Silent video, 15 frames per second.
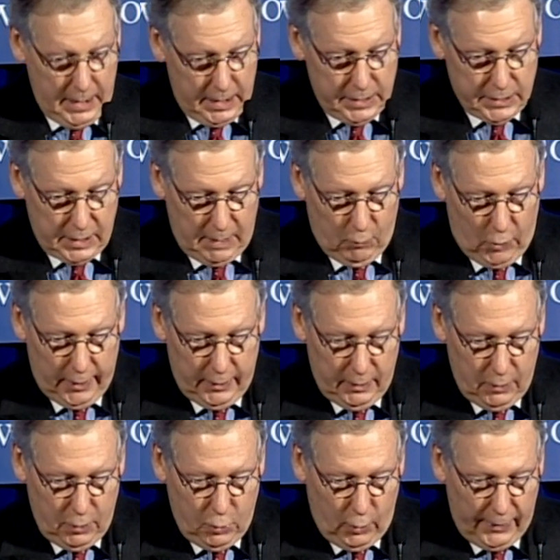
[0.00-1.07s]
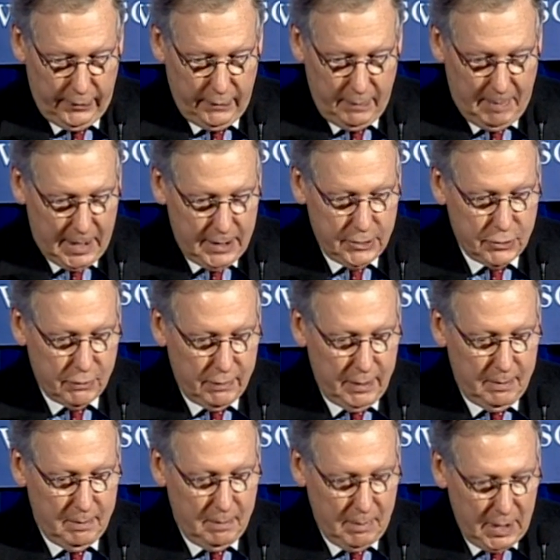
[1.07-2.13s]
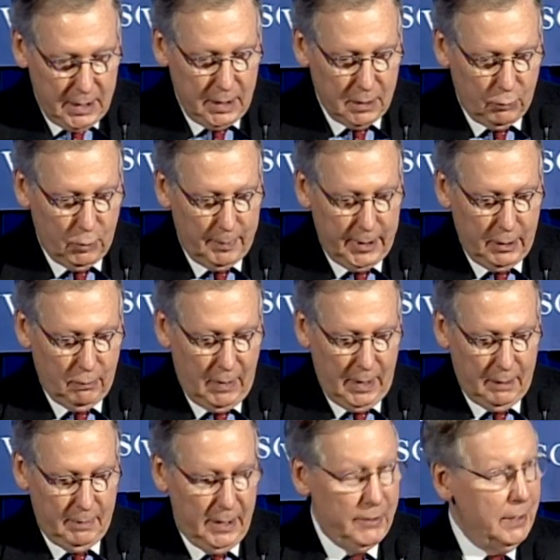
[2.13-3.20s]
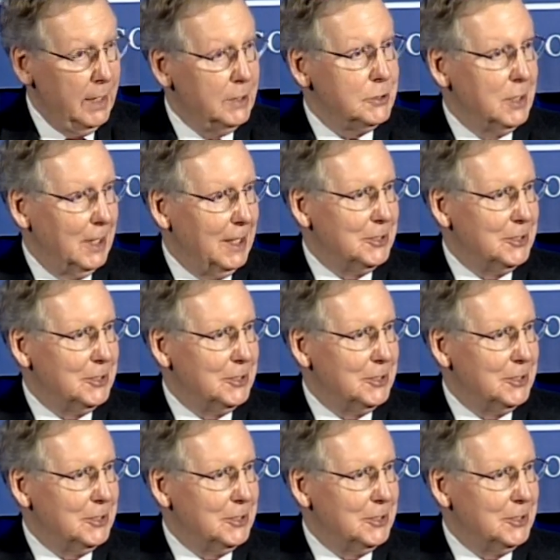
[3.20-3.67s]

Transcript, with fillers: Today, some wonder whether the mainstream media will be around by the